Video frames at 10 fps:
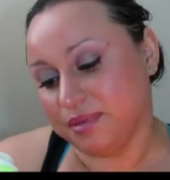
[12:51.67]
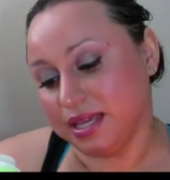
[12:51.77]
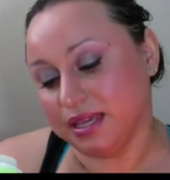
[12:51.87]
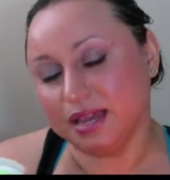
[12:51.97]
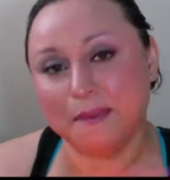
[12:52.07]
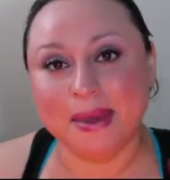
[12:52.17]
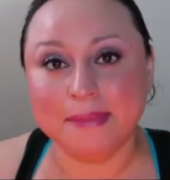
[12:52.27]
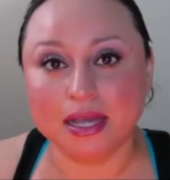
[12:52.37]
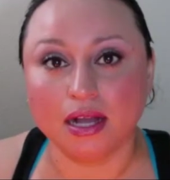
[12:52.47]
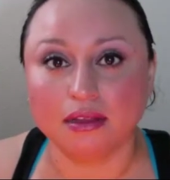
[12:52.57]
be like a
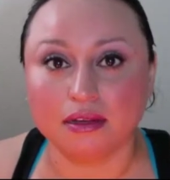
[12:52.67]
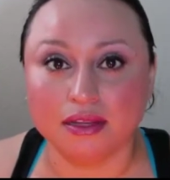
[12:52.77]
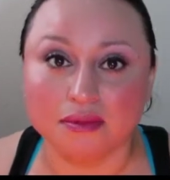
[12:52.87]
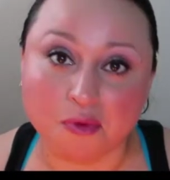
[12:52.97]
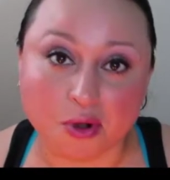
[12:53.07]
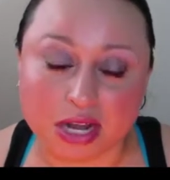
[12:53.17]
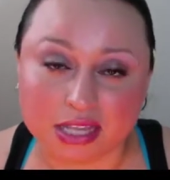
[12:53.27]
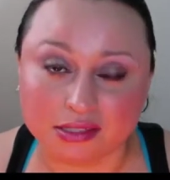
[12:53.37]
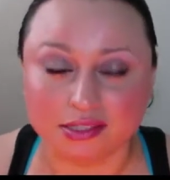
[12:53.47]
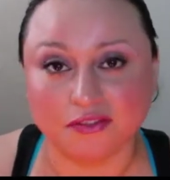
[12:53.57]
peppy color in the
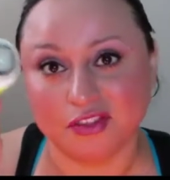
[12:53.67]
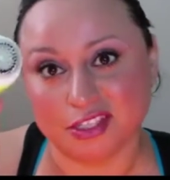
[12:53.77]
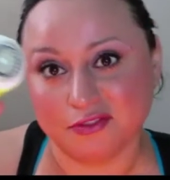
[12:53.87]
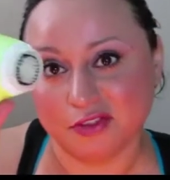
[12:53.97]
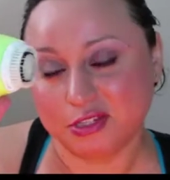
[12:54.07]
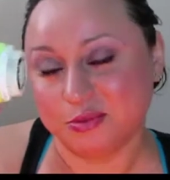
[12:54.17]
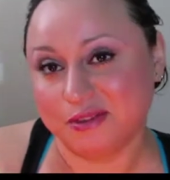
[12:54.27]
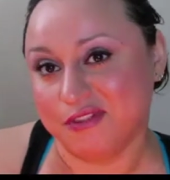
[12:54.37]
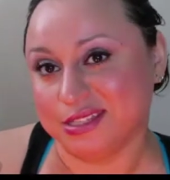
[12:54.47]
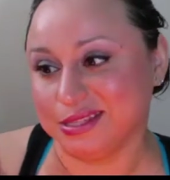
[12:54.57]
morning and stuff, because if I do
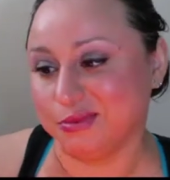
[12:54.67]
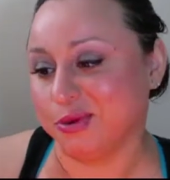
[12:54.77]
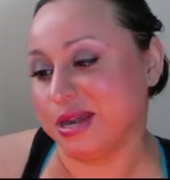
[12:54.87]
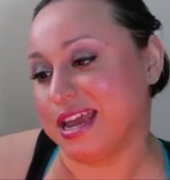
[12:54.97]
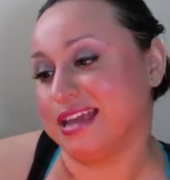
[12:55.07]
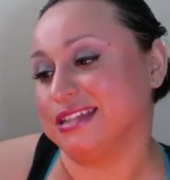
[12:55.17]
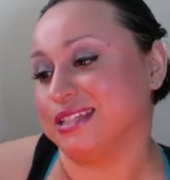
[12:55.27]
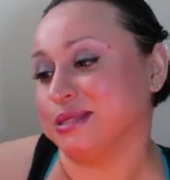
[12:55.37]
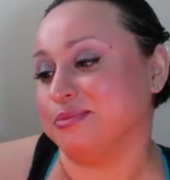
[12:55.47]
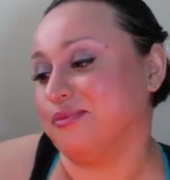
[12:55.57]
my face in the morning, it
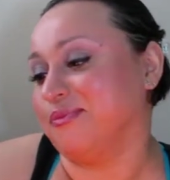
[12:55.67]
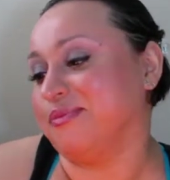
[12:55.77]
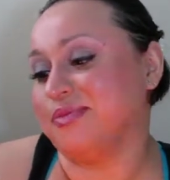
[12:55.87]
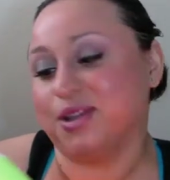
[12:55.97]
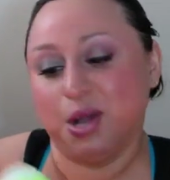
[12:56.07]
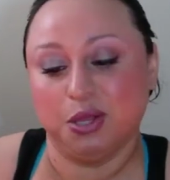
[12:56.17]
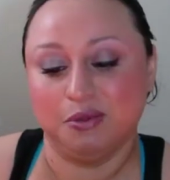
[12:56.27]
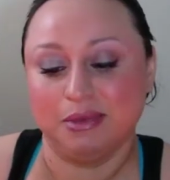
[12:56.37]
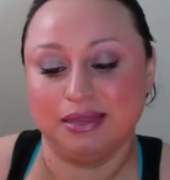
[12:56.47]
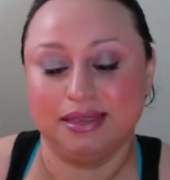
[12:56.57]
just, the
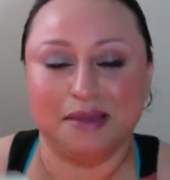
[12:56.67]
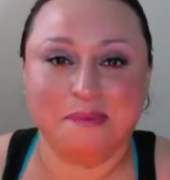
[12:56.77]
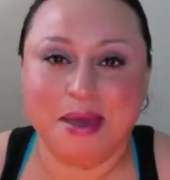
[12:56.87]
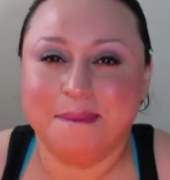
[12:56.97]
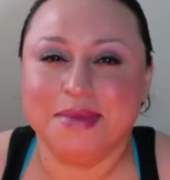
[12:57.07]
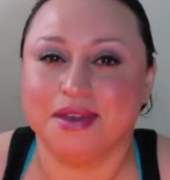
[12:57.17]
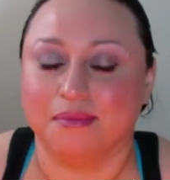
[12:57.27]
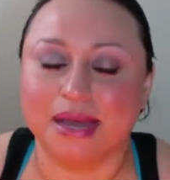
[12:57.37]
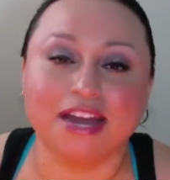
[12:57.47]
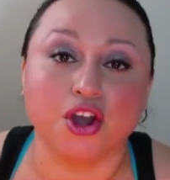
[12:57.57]
color might like pep me
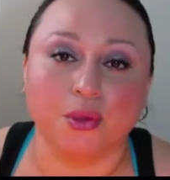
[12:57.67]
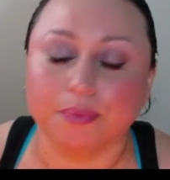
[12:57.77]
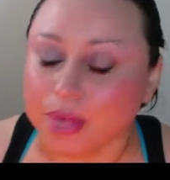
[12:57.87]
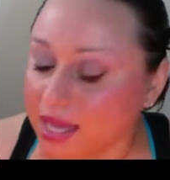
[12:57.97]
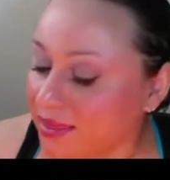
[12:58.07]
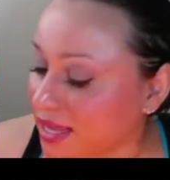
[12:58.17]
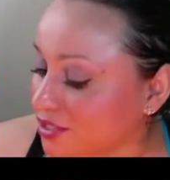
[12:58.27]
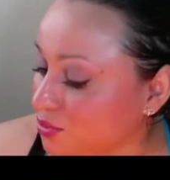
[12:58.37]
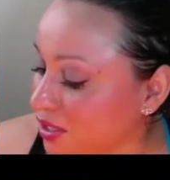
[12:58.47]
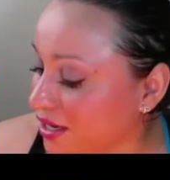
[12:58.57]
up. I don't know.
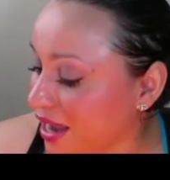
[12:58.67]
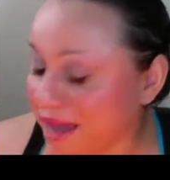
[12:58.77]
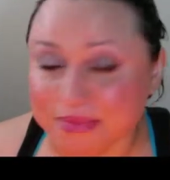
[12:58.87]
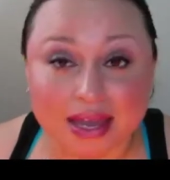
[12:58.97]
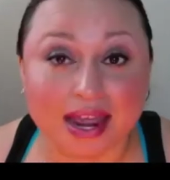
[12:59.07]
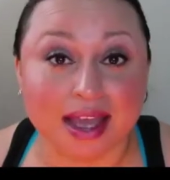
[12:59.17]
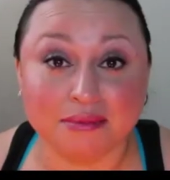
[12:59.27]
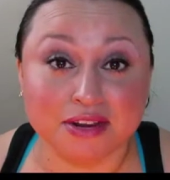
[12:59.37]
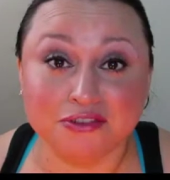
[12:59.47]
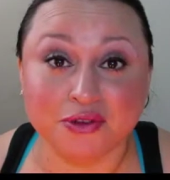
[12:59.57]
That's what I'm
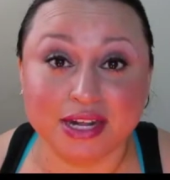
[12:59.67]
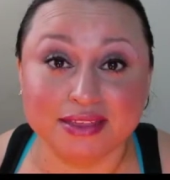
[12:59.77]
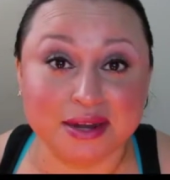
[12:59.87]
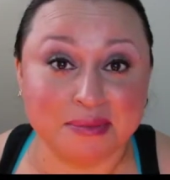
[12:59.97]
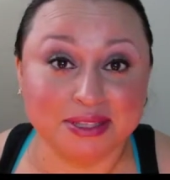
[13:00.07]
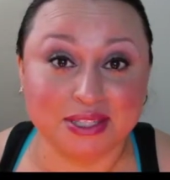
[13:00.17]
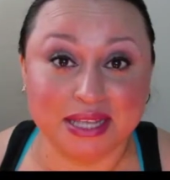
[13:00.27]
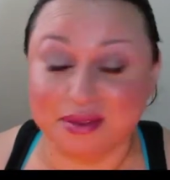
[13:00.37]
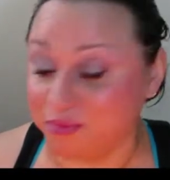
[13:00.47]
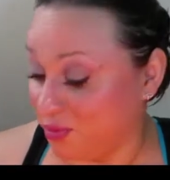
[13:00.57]
not regretting that I bought the
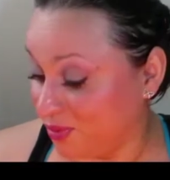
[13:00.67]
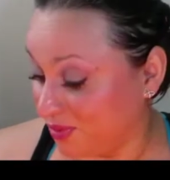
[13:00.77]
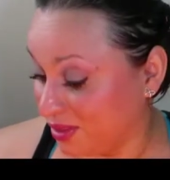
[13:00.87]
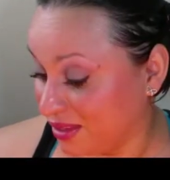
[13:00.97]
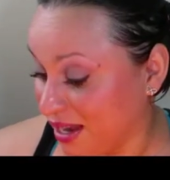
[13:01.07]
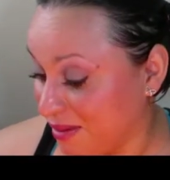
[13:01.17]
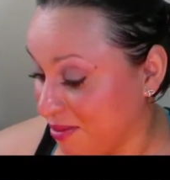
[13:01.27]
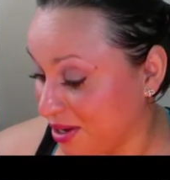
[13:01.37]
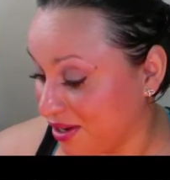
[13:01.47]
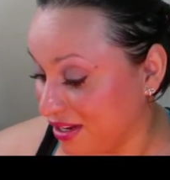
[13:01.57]

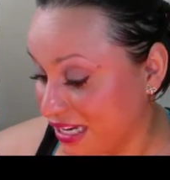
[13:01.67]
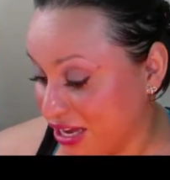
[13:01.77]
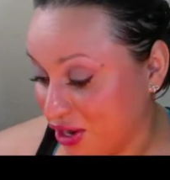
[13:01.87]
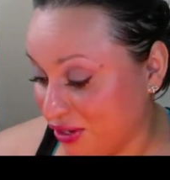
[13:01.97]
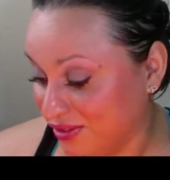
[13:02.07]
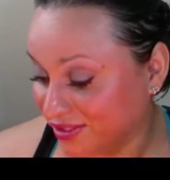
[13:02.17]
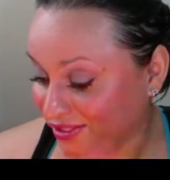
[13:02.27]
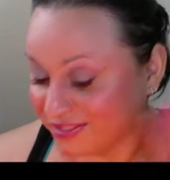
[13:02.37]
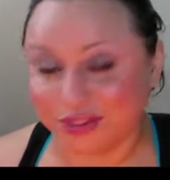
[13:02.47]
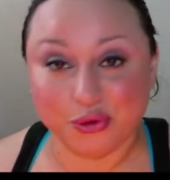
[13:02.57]
lime neon
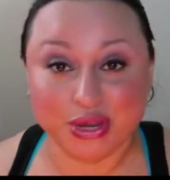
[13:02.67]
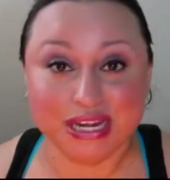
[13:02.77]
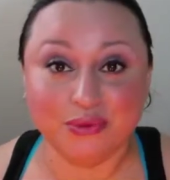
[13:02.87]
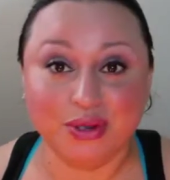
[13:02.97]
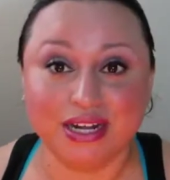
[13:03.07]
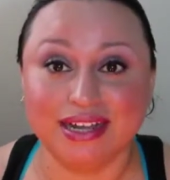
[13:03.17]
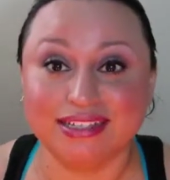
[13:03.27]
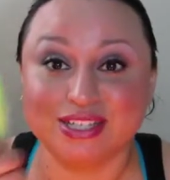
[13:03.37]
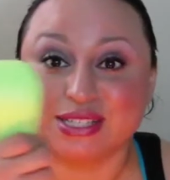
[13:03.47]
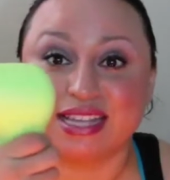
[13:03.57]
green one.
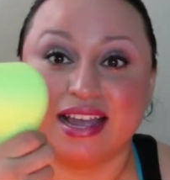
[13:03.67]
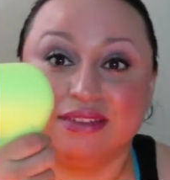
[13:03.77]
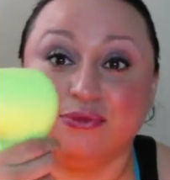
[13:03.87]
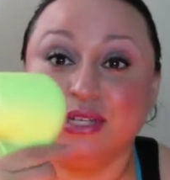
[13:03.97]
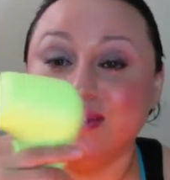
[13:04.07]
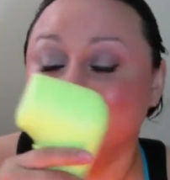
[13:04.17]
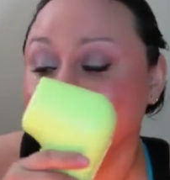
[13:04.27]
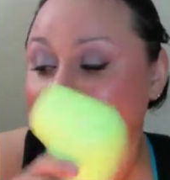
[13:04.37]
I really